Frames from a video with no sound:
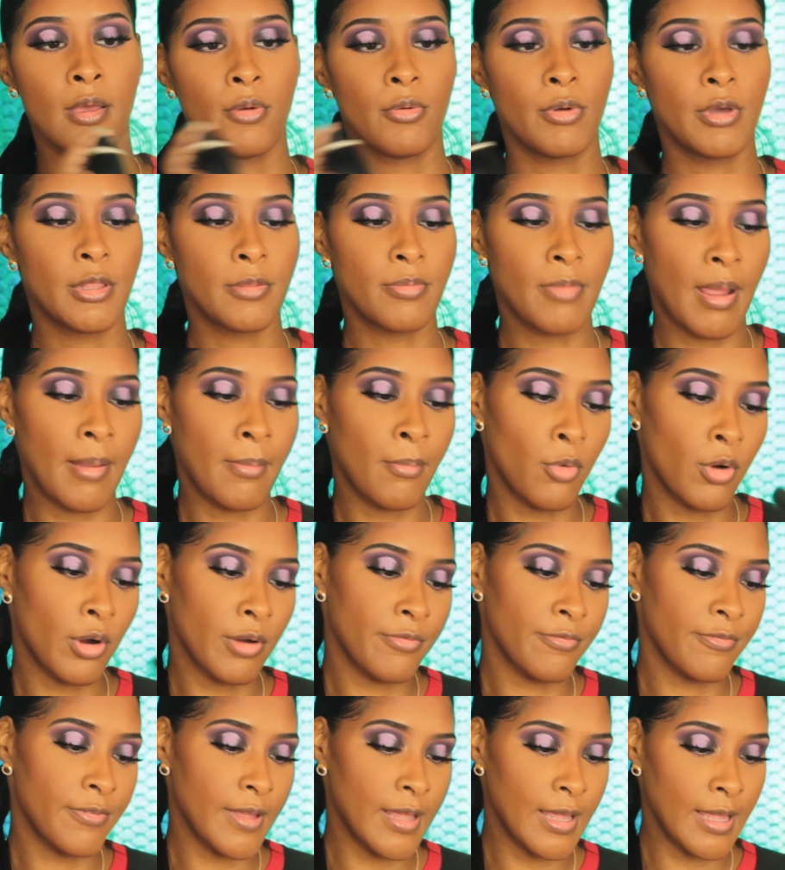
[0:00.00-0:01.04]
With my
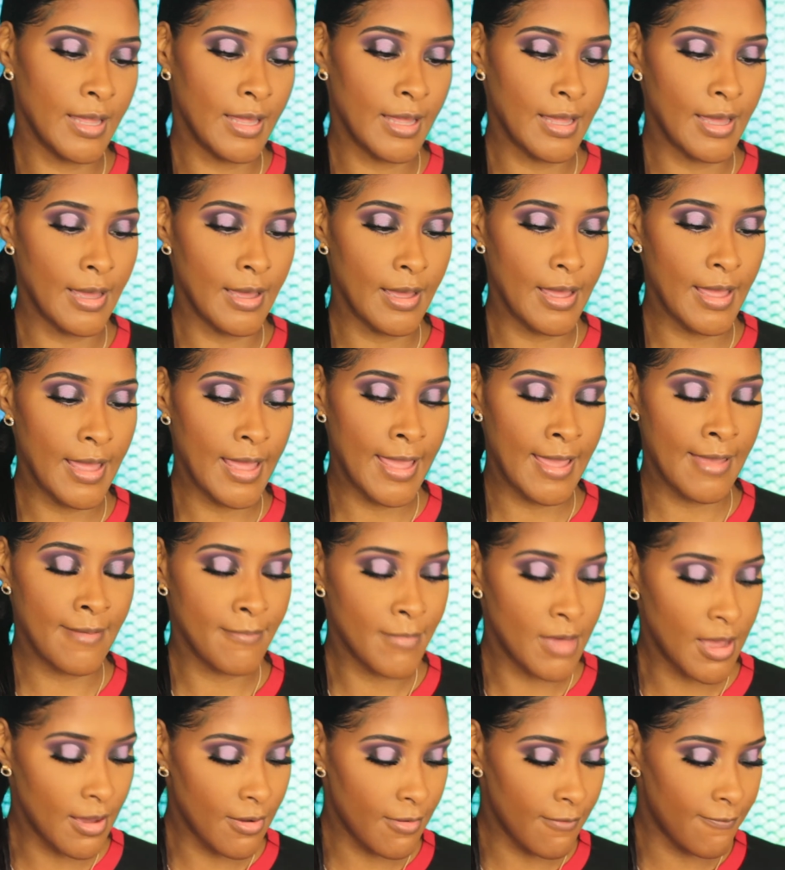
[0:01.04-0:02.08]
Morphe
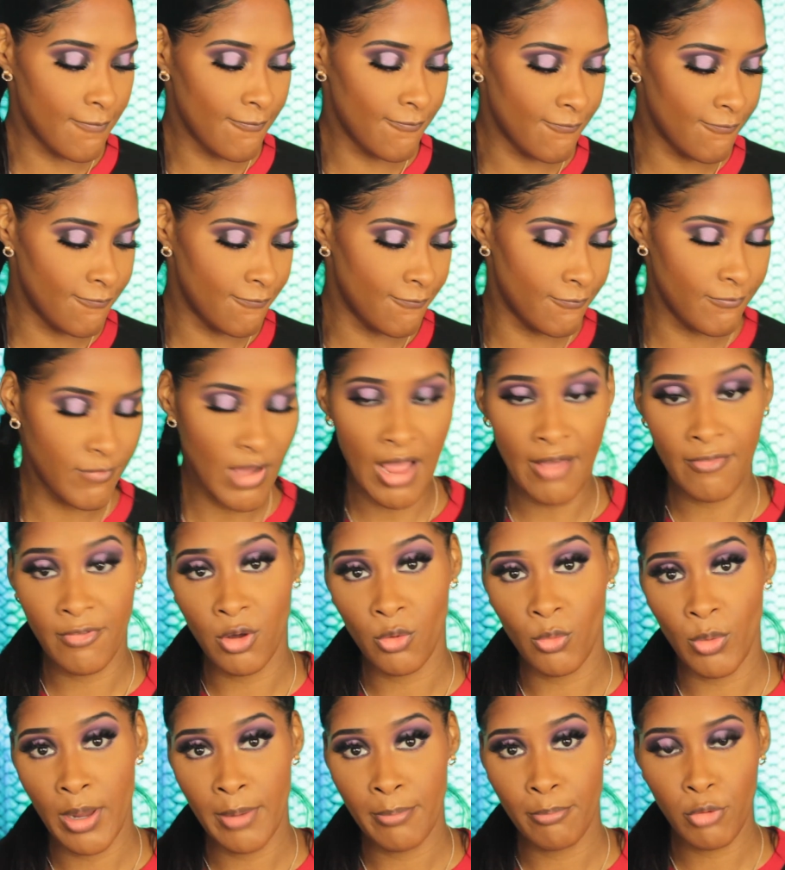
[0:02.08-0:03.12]

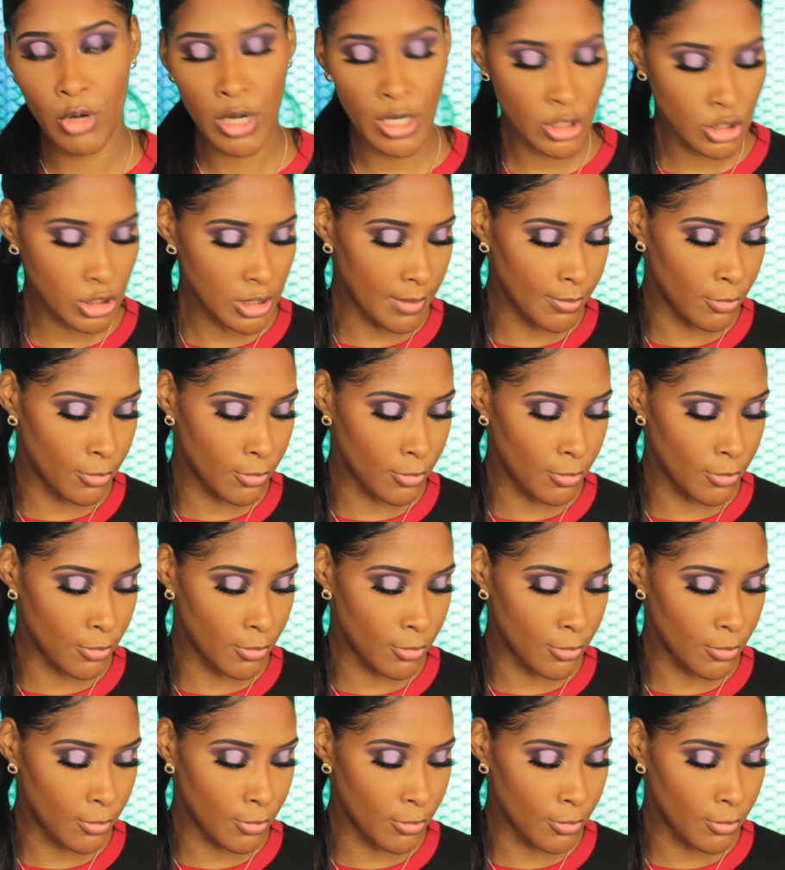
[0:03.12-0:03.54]
M501 brush,